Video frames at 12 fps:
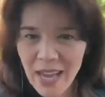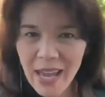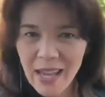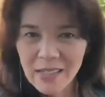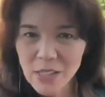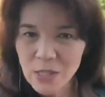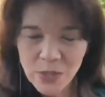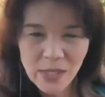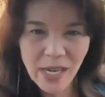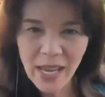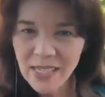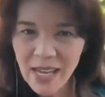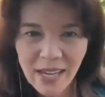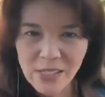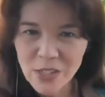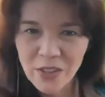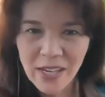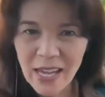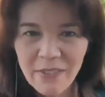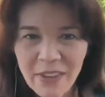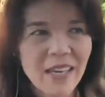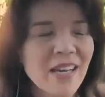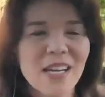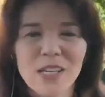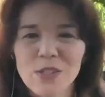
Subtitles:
and Susan had ties to the Navy.